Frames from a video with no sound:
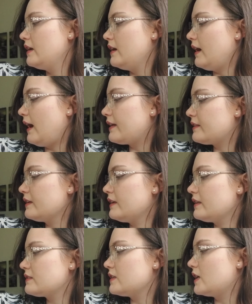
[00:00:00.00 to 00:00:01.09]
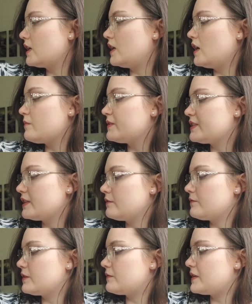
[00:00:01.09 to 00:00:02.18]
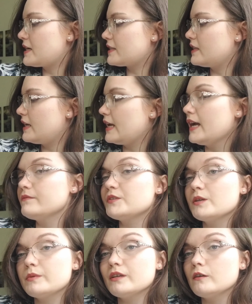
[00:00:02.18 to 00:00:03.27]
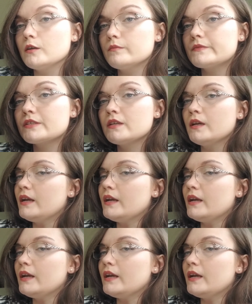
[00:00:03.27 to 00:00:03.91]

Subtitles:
I think it's not compensating for the fact that I have chubby arms.